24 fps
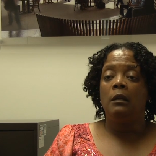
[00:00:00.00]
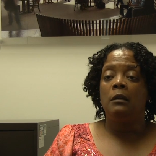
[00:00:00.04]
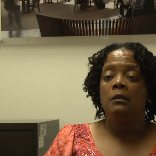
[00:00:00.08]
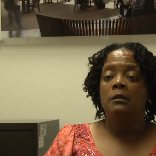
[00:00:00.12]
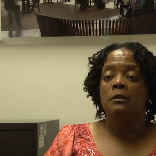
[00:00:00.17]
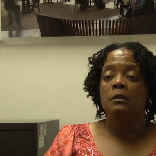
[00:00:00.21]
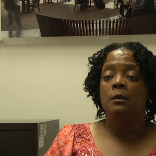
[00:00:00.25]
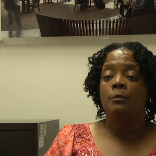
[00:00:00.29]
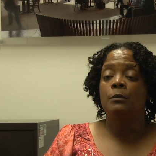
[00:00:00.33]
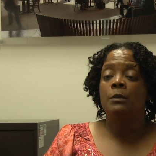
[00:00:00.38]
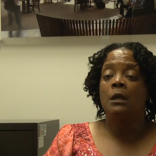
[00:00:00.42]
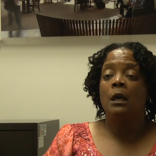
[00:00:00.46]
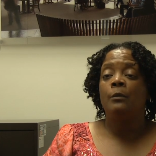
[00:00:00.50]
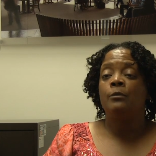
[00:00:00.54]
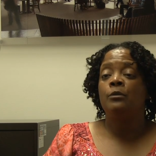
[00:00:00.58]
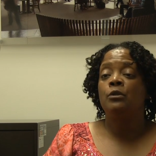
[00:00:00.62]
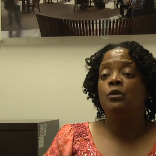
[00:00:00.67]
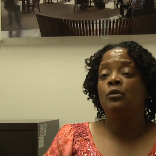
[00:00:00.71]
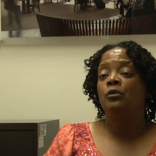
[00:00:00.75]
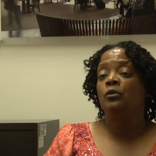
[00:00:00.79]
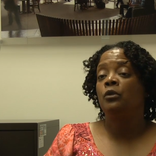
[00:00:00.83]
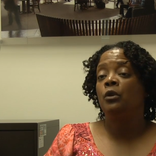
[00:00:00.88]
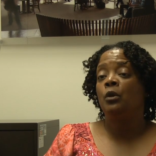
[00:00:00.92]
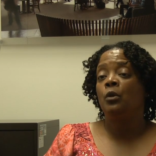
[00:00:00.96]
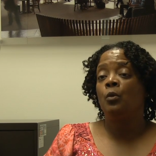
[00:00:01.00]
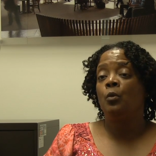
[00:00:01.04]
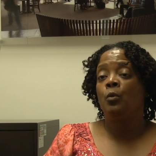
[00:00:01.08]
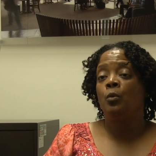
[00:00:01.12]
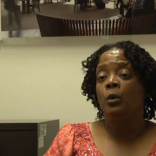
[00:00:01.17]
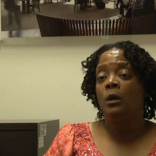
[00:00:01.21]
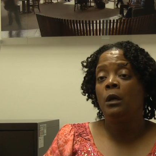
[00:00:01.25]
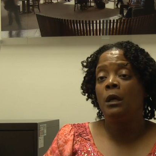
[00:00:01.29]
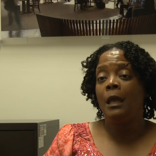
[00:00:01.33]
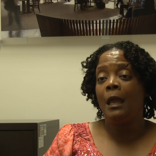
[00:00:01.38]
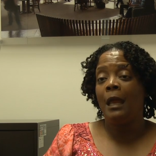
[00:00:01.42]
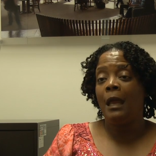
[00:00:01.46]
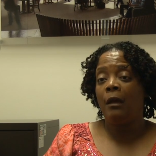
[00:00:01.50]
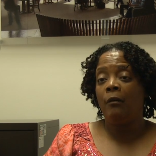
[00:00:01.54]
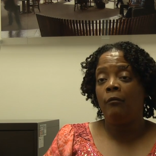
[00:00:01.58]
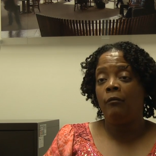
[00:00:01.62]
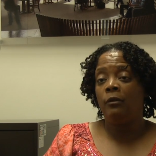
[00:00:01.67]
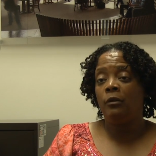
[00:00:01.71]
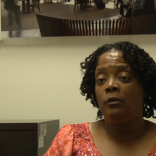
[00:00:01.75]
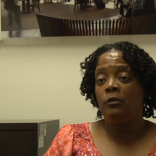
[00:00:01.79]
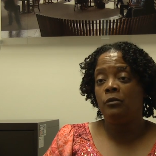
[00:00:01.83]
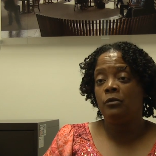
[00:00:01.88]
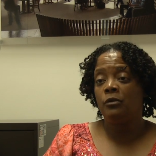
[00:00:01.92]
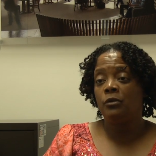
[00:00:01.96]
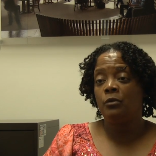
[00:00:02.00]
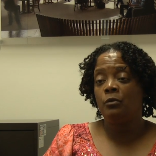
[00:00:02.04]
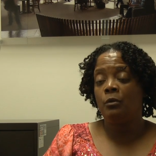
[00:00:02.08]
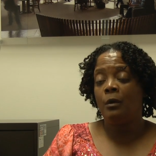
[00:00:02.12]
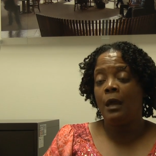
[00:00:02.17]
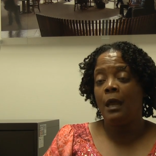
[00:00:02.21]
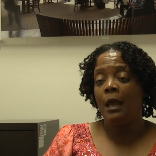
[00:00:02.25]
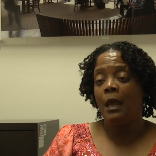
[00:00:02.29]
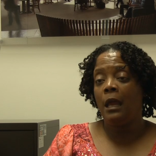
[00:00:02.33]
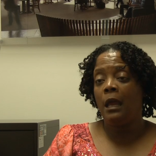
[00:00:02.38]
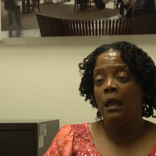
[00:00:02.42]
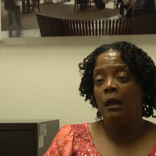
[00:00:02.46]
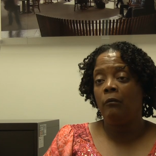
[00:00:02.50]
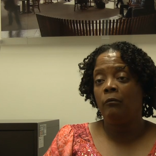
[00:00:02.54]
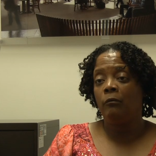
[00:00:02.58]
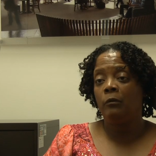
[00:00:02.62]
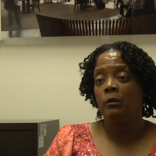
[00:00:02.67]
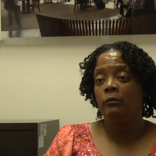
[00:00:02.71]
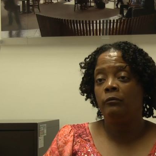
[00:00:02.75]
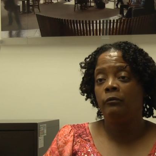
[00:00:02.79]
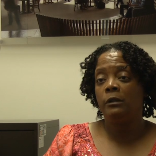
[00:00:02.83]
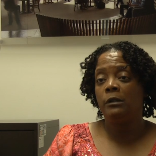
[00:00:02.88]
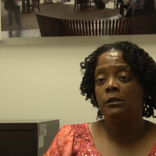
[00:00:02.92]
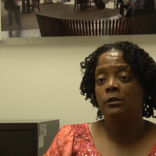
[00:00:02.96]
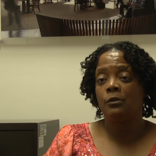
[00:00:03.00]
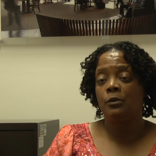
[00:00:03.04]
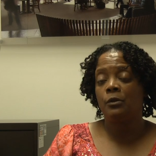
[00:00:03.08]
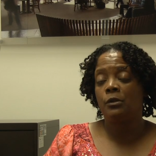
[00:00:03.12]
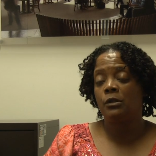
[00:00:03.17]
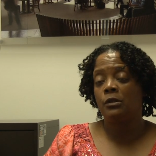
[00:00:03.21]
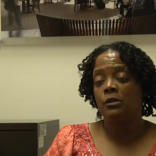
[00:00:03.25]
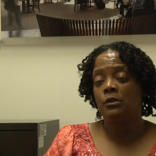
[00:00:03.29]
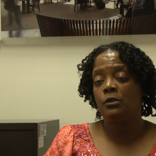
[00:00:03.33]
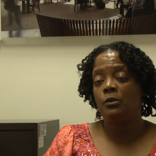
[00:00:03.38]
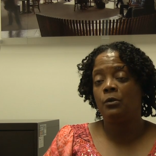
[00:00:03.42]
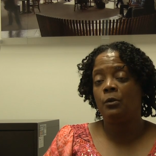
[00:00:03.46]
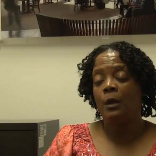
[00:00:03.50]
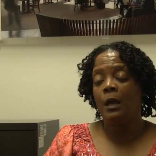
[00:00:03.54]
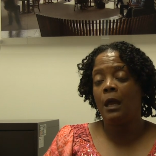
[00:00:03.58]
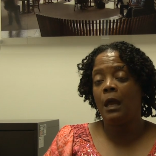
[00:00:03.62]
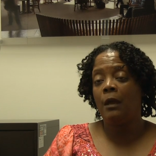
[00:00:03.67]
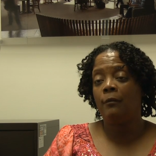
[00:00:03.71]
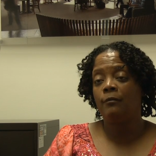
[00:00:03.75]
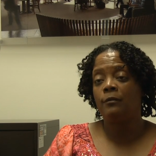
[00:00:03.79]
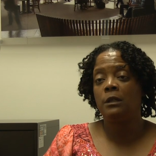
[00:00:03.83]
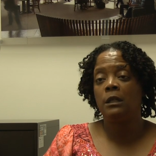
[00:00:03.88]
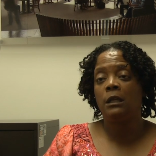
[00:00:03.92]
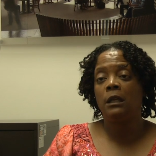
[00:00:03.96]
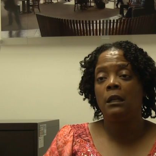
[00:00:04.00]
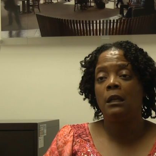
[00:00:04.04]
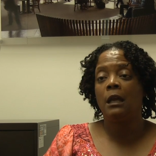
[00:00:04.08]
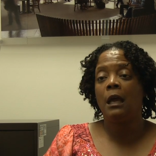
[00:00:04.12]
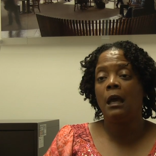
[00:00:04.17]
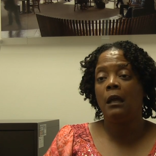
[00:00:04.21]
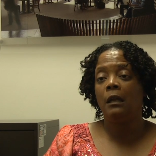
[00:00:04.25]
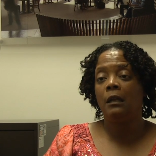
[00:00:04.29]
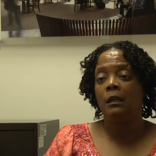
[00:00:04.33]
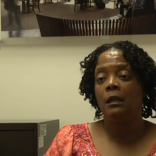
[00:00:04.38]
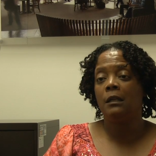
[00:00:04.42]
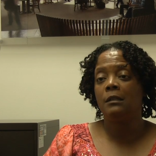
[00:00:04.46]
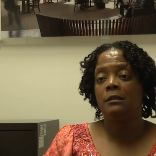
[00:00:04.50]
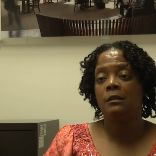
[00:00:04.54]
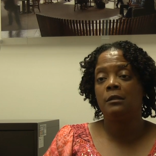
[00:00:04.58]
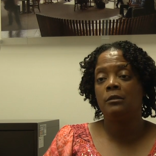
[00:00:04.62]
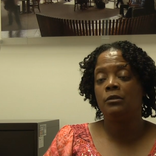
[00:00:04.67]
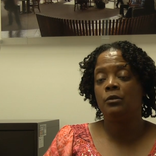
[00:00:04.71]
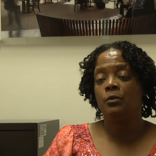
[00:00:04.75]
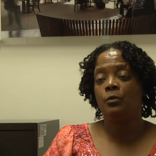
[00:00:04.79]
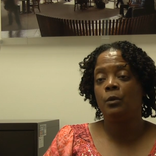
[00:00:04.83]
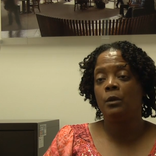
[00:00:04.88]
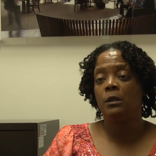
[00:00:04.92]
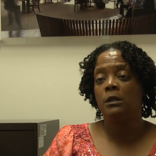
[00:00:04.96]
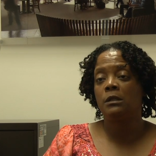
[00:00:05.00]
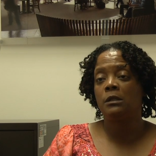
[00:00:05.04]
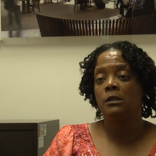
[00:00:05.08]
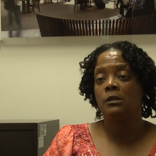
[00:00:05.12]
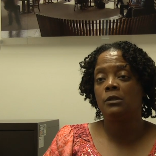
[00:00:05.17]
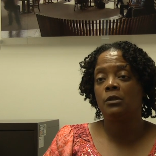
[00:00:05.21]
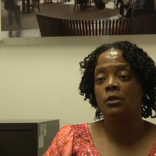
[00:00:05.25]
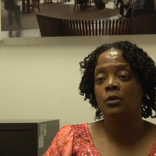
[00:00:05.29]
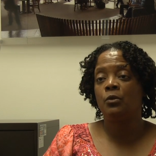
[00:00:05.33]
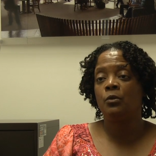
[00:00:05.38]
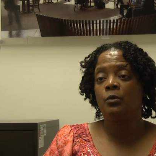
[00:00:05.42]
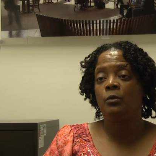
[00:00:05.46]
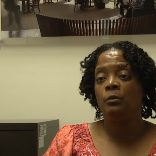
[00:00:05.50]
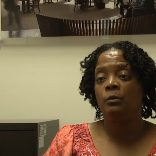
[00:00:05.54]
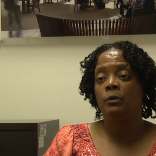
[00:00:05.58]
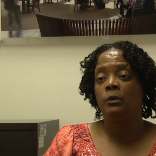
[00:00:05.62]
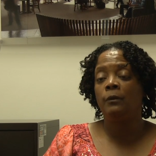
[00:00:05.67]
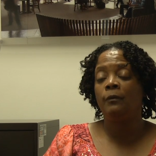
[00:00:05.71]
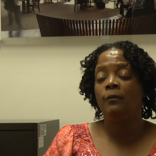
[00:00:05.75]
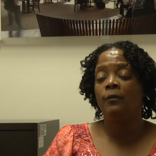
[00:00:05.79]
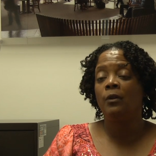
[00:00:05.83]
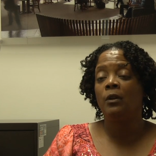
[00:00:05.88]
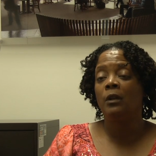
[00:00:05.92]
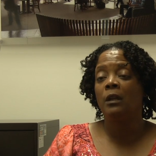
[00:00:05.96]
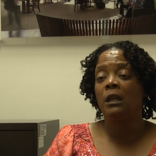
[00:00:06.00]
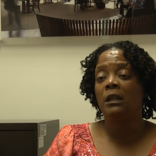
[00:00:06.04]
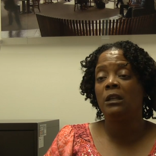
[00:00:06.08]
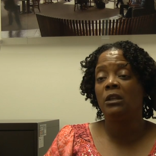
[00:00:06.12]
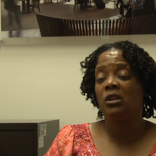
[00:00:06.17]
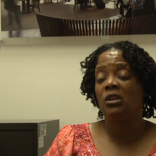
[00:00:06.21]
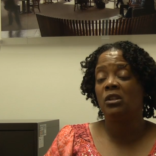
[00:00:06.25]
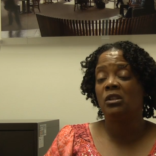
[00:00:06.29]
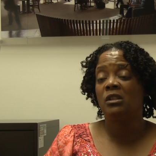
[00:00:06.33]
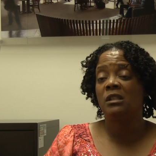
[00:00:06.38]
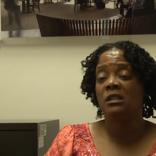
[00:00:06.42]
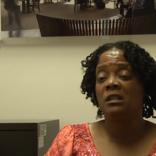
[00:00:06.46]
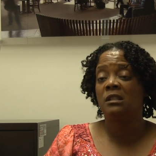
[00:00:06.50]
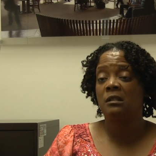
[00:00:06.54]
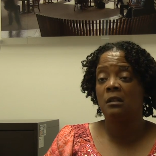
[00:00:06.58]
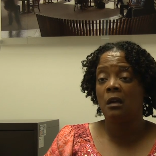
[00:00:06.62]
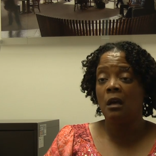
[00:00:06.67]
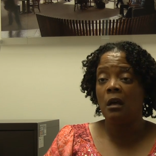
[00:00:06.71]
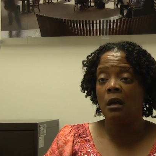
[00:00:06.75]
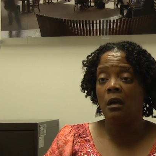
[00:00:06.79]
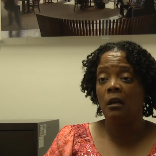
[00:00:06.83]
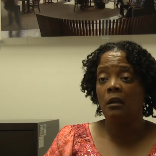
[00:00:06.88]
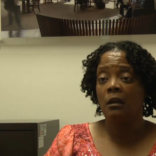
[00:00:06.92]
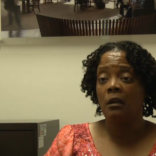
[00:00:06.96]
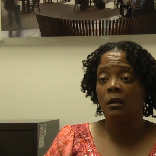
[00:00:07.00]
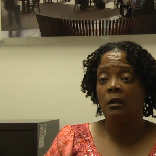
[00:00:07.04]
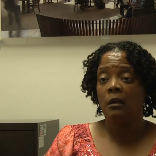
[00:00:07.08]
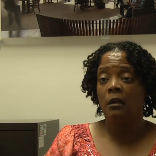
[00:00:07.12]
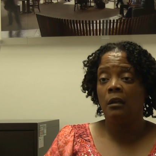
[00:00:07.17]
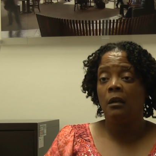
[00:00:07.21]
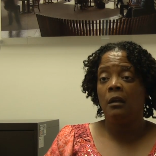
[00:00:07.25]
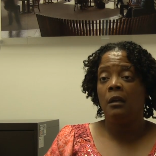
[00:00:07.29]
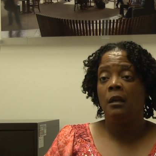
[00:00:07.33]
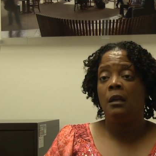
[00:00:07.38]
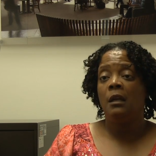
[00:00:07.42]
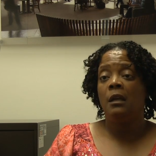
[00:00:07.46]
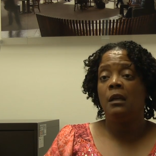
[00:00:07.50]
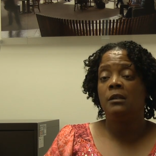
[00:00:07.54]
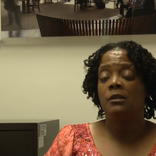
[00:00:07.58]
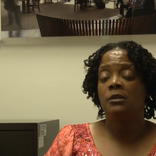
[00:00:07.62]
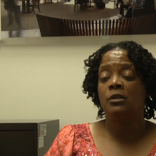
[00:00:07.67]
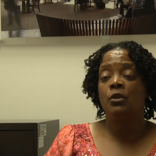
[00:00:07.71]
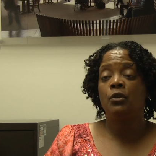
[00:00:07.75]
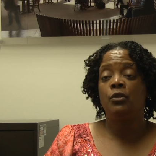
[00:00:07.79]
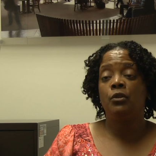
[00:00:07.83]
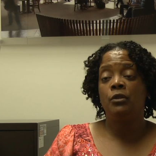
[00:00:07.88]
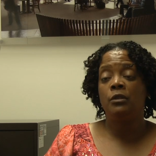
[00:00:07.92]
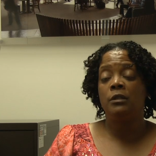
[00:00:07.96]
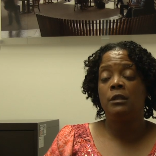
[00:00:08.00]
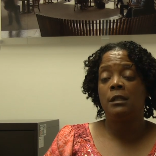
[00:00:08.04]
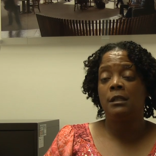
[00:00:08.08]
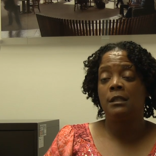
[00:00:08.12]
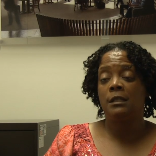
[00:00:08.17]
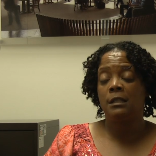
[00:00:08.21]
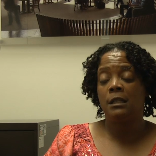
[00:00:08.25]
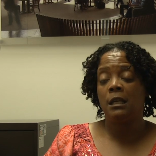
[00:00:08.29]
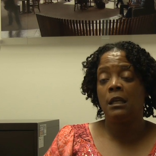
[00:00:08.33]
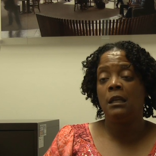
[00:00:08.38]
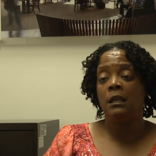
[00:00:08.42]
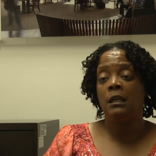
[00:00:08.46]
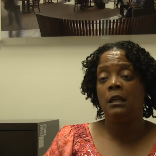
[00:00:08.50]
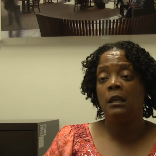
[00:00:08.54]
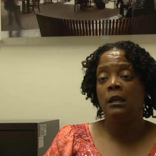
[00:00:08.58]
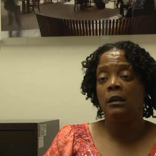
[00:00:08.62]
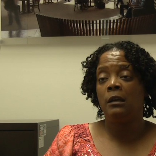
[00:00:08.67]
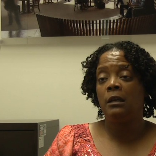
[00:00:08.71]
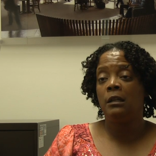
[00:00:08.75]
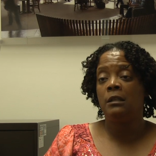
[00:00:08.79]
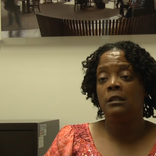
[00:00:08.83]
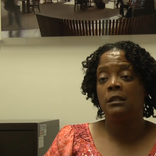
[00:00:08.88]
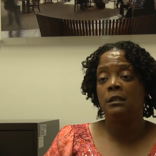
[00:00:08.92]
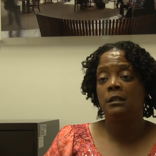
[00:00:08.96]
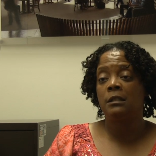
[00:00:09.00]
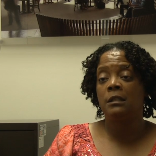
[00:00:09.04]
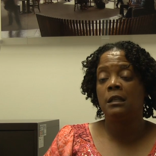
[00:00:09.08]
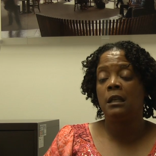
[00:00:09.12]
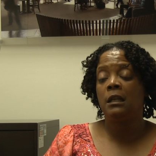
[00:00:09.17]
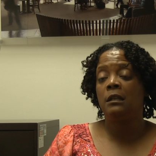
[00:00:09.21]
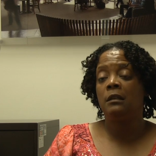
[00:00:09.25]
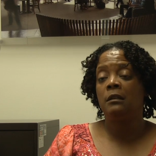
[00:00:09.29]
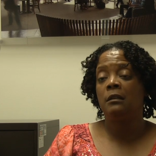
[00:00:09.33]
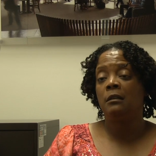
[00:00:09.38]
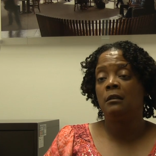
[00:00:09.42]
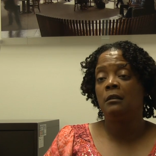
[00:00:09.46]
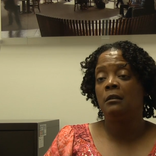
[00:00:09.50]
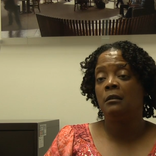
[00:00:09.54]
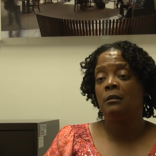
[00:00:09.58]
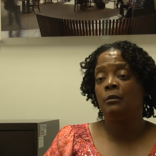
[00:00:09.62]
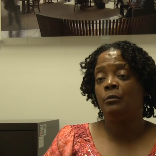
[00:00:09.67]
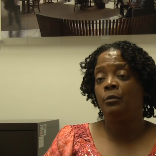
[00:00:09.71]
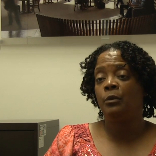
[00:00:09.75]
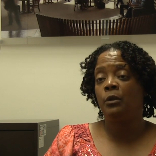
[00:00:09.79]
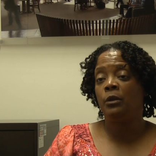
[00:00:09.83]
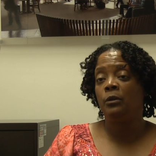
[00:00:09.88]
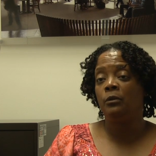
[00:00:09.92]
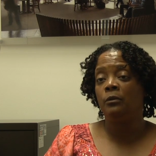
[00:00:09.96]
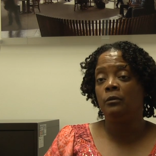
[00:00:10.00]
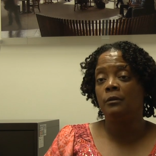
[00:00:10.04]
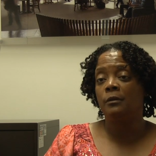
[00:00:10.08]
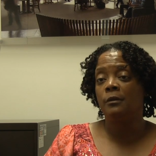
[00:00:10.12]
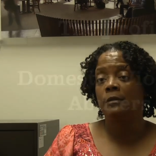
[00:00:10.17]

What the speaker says: Sometimes you don't know what avenues you have, what resources you have to get out of that situation, so you feel like you're stuck, and so you just stay there and just take the abuse.